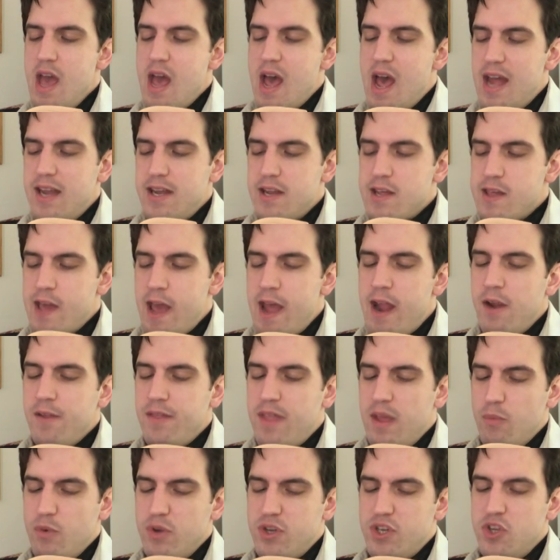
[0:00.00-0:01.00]
I desired
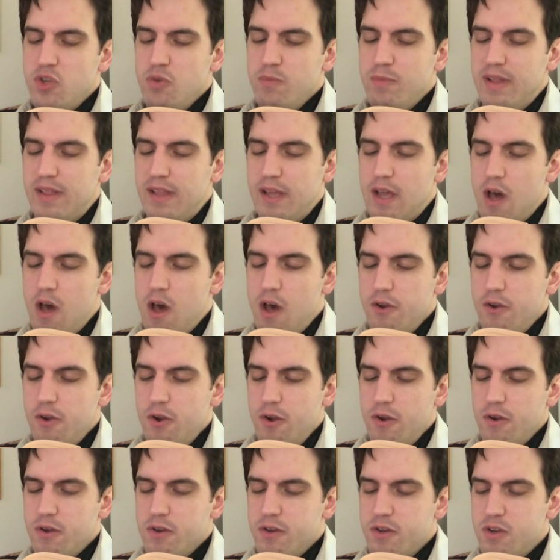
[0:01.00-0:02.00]
they would do me the
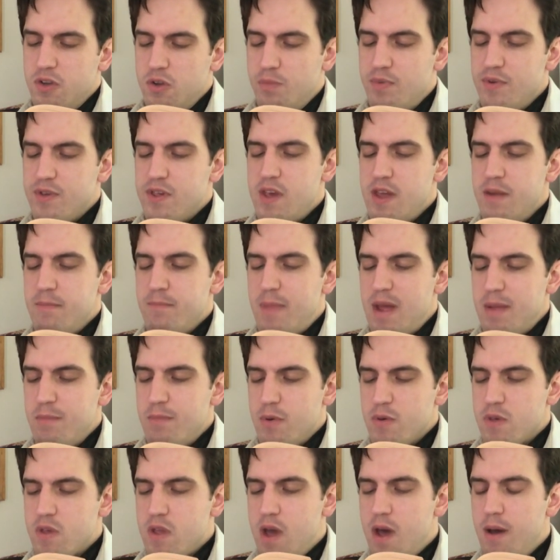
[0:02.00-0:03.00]
honor to present my
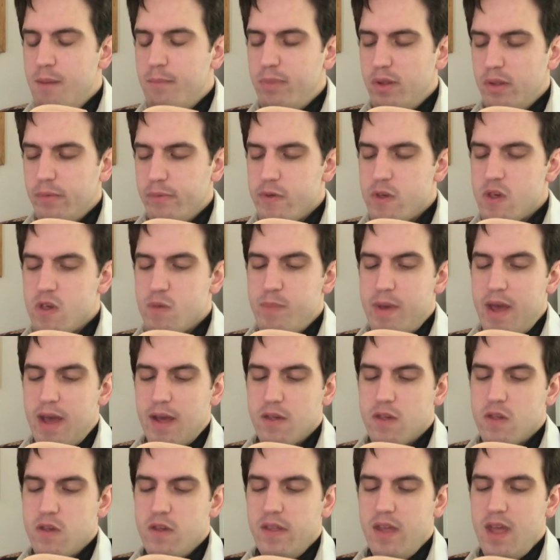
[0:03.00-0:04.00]
most humble
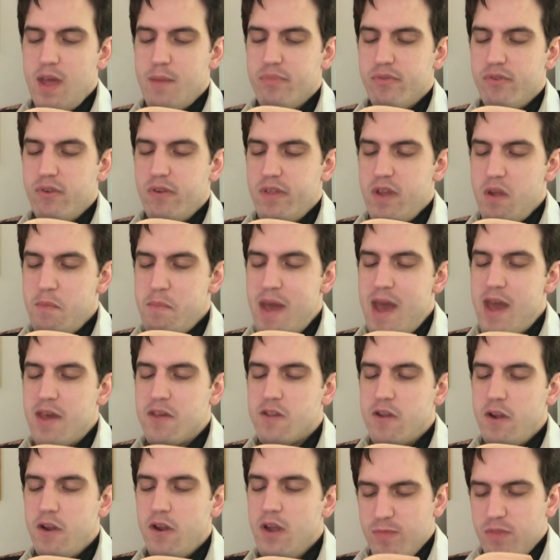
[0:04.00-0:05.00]
respects to the emperor their
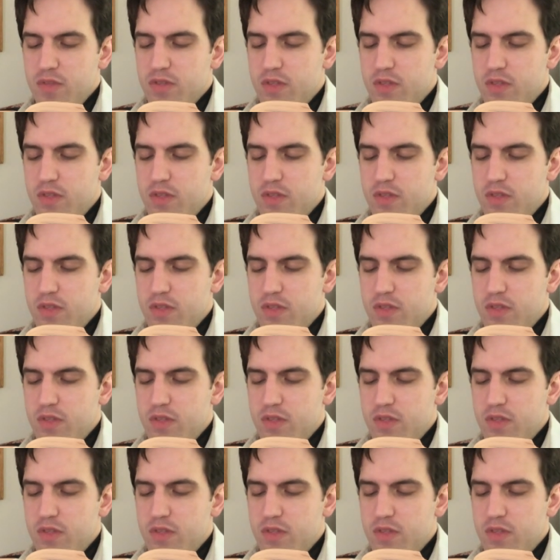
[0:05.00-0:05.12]
master,